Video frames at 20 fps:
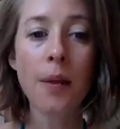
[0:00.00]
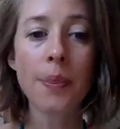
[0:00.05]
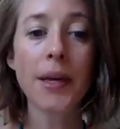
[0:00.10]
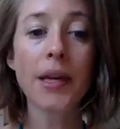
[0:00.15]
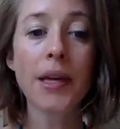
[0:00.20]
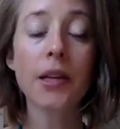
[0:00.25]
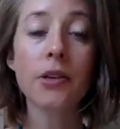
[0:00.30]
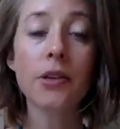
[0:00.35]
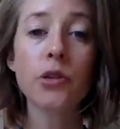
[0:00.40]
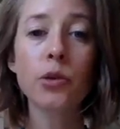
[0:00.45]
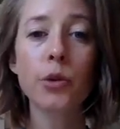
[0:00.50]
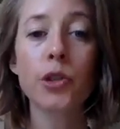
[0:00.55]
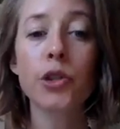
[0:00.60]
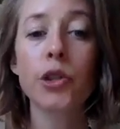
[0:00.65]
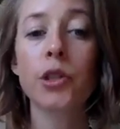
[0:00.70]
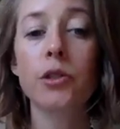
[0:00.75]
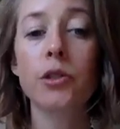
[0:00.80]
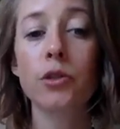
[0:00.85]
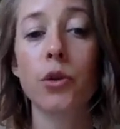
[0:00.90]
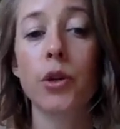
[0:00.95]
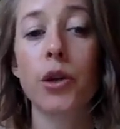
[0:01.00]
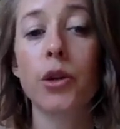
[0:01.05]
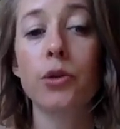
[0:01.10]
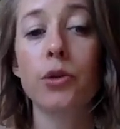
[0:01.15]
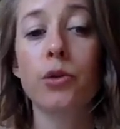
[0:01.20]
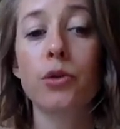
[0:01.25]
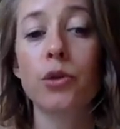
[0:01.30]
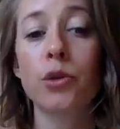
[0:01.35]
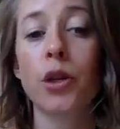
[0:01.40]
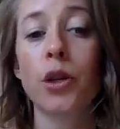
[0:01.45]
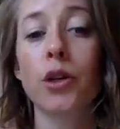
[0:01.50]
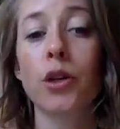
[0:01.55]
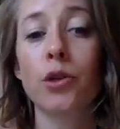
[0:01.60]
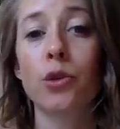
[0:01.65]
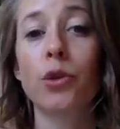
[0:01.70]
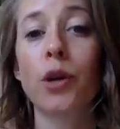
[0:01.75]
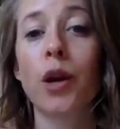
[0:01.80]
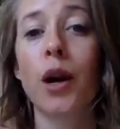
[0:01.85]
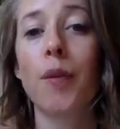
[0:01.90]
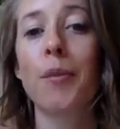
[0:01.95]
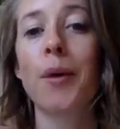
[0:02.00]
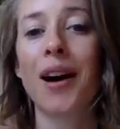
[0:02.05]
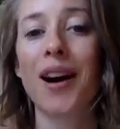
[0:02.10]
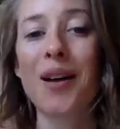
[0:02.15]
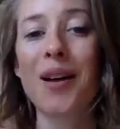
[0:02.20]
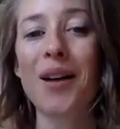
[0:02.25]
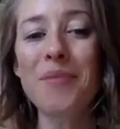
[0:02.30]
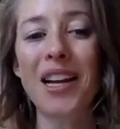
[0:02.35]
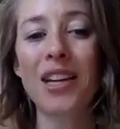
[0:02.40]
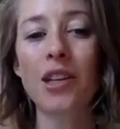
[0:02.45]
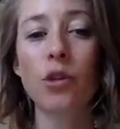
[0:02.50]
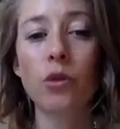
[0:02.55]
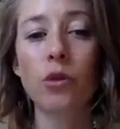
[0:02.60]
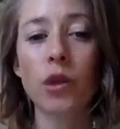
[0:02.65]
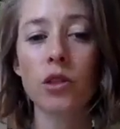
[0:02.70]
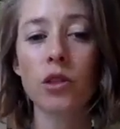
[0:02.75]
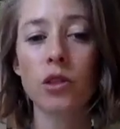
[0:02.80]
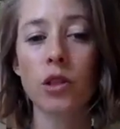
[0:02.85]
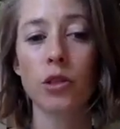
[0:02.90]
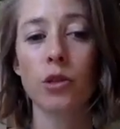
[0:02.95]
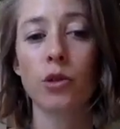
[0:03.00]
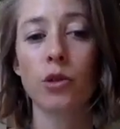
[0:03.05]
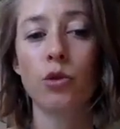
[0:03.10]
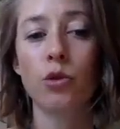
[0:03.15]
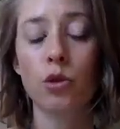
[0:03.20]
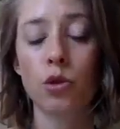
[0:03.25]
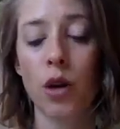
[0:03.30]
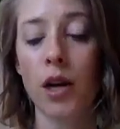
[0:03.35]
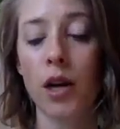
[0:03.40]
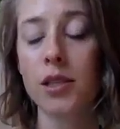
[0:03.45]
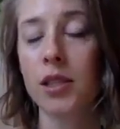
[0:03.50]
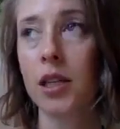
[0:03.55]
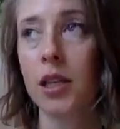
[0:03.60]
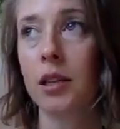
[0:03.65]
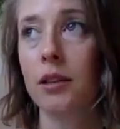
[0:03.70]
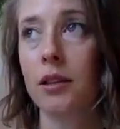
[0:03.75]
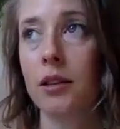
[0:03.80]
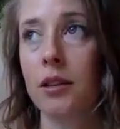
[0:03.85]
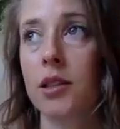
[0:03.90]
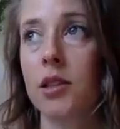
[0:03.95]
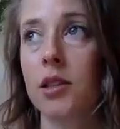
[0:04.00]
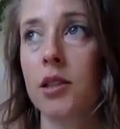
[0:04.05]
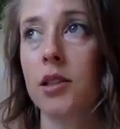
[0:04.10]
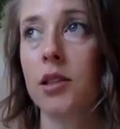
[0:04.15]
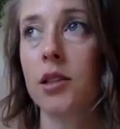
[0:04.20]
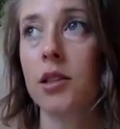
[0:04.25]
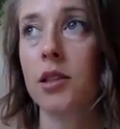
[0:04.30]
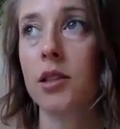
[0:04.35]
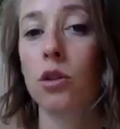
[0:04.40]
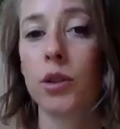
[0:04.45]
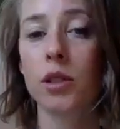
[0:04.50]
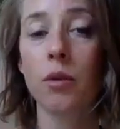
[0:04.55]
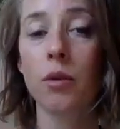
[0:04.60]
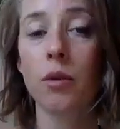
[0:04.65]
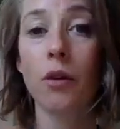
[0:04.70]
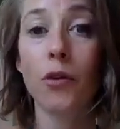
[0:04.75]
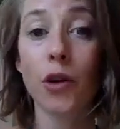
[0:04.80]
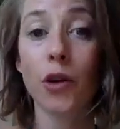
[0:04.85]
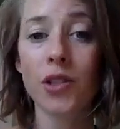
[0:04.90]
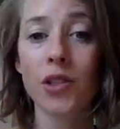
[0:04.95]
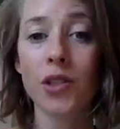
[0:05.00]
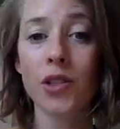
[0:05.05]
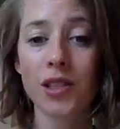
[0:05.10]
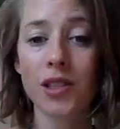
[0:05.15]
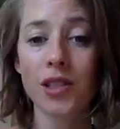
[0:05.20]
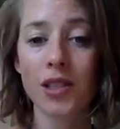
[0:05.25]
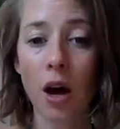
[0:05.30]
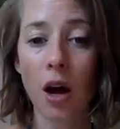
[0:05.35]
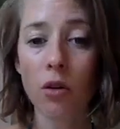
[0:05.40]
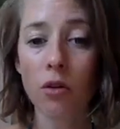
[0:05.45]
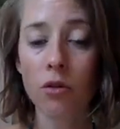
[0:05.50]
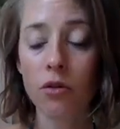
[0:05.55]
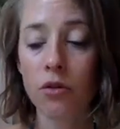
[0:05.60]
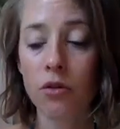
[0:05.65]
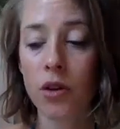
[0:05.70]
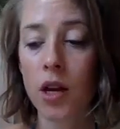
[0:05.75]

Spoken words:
that intuition is going to start to come up, and you can start to trust and listen to the wisdom of yourself.